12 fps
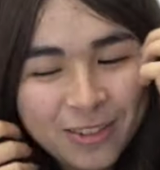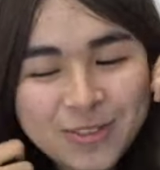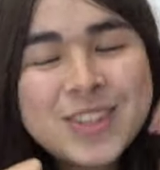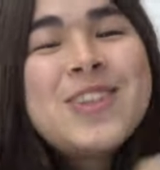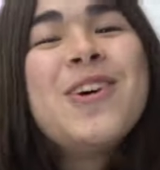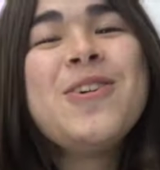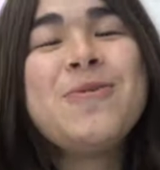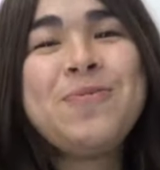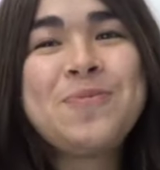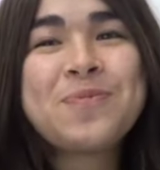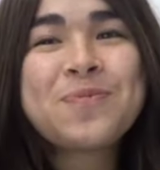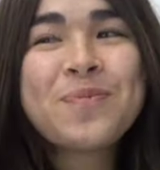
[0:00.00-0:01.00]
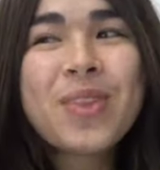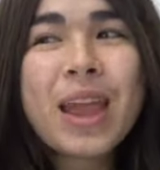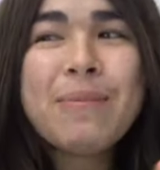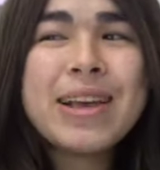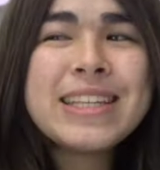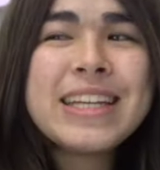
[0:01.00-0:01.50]
So
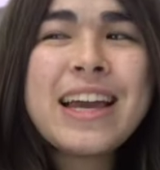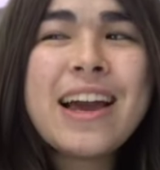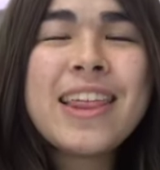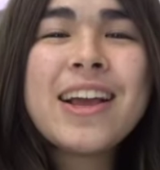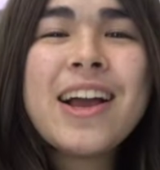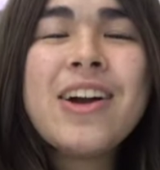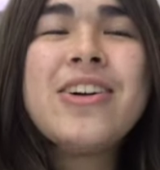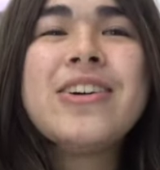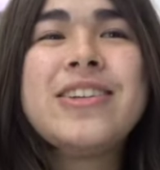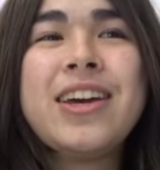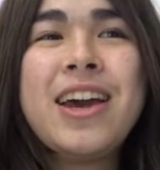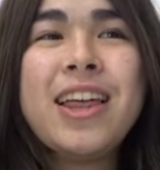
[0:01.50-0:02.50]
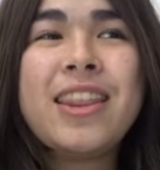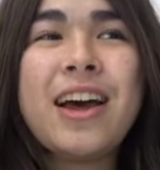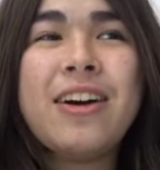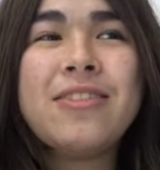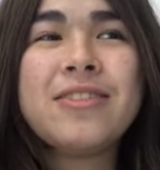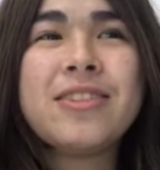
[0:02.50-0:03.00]
basically, I think I heard
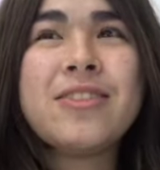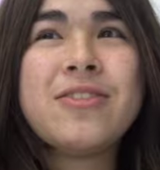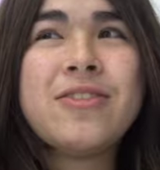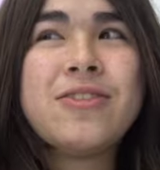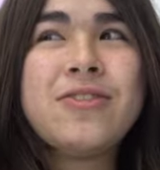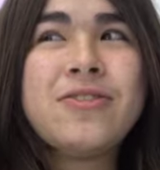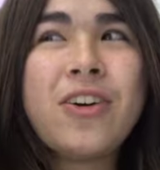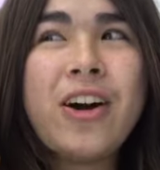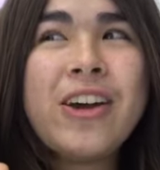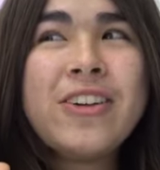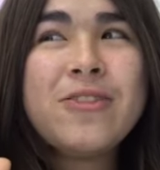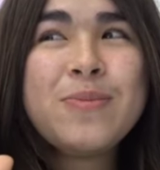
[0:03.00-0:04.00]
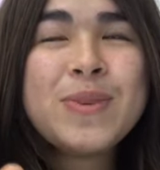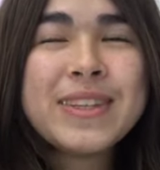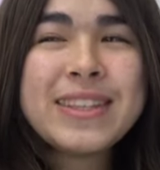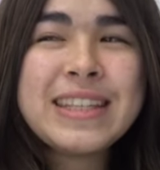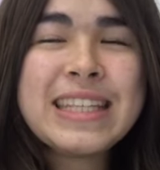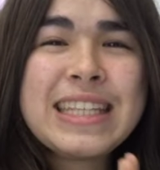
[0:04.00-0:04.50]
that 5%,
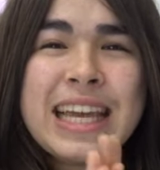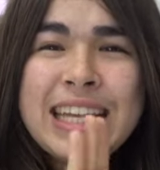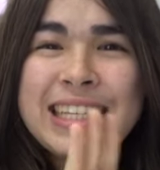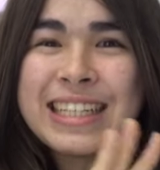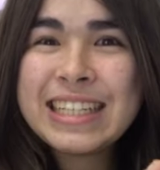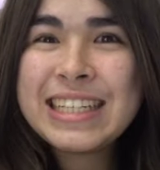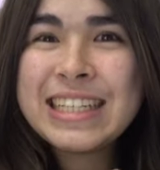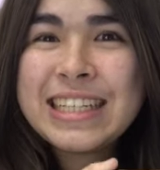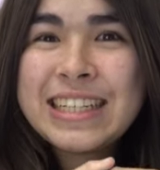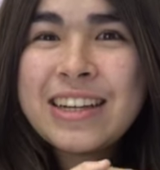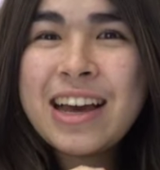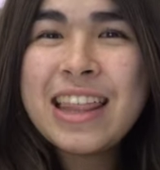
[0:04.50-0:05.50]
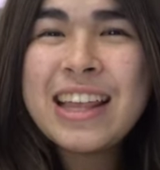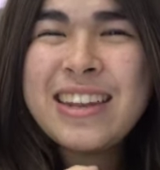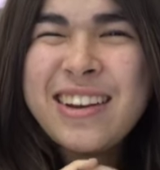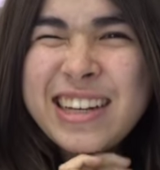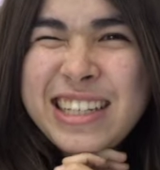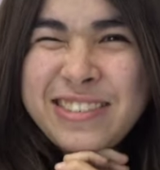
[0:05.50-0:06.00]
I think 95%
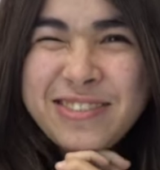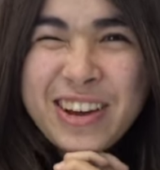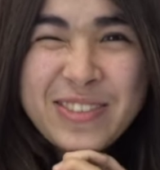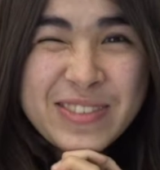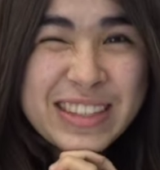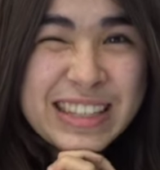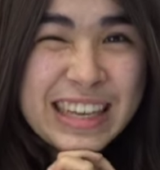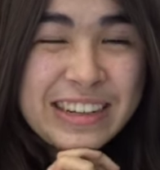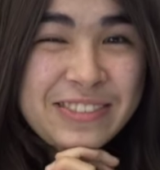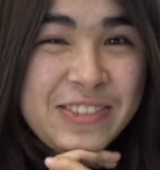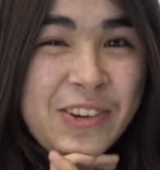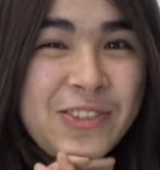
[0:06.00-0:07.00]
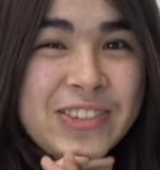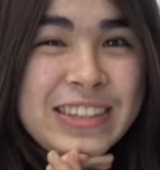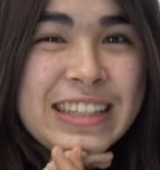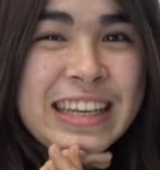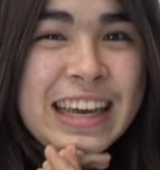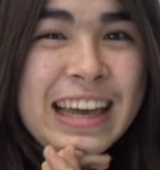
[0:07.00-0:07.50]
of offers
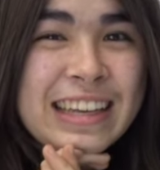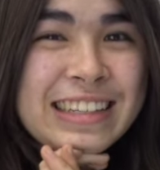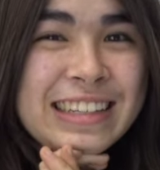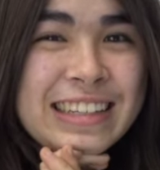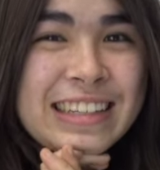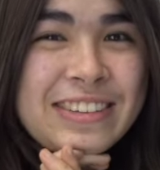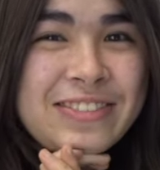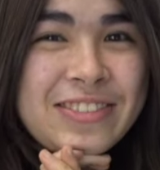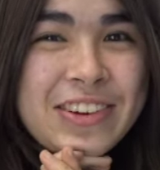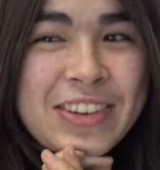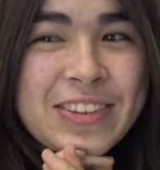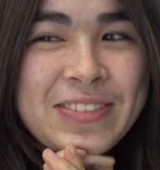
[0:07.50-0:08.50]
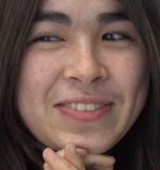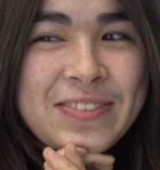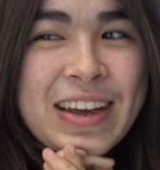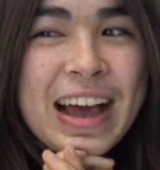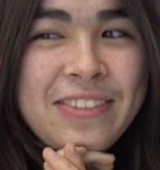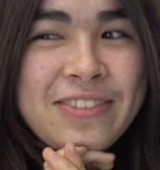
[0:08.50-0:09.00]

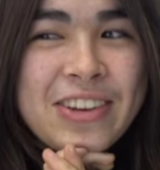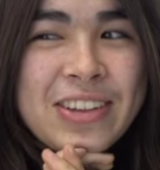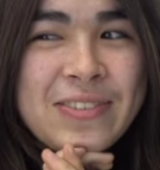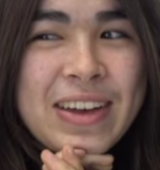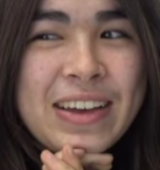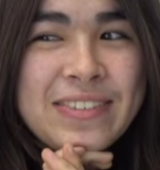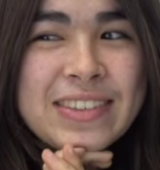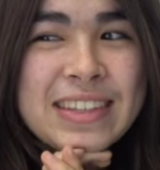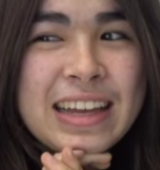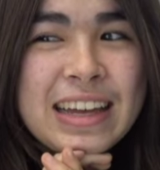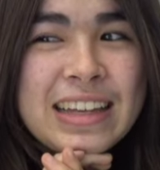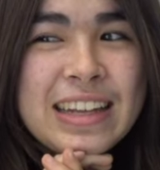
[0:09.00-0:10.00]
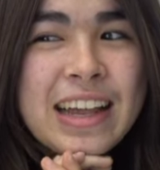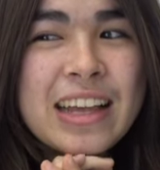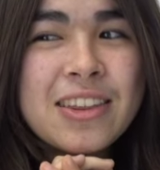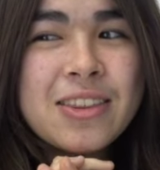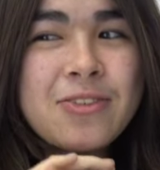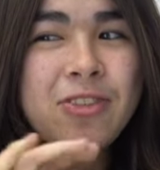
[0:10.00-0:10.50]
have further maths, and
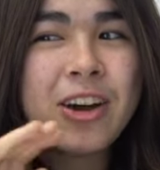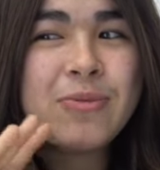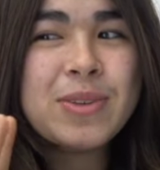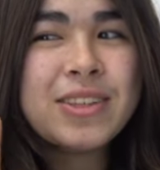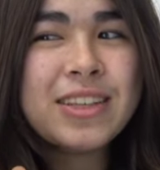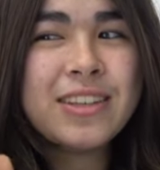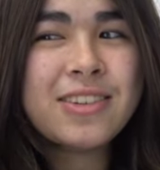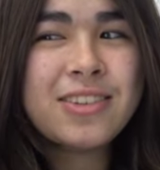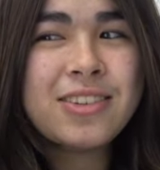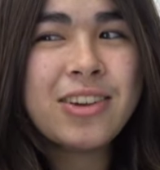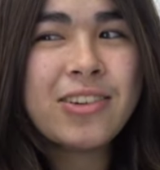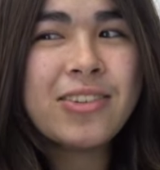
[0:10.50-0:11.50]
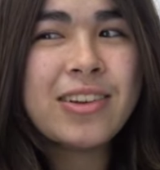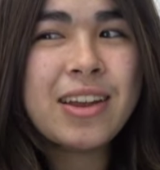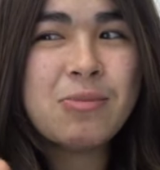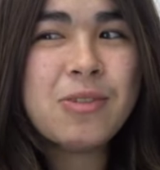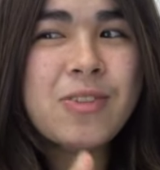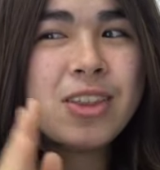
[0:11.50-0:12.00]
like 5% don't,
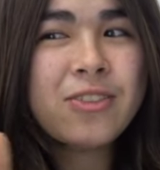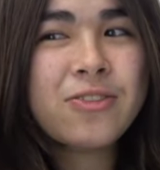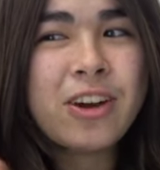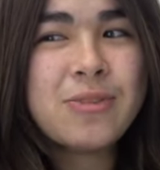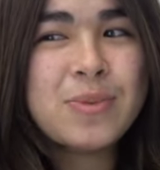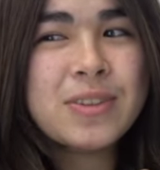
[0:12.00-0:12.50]
and within the 5%,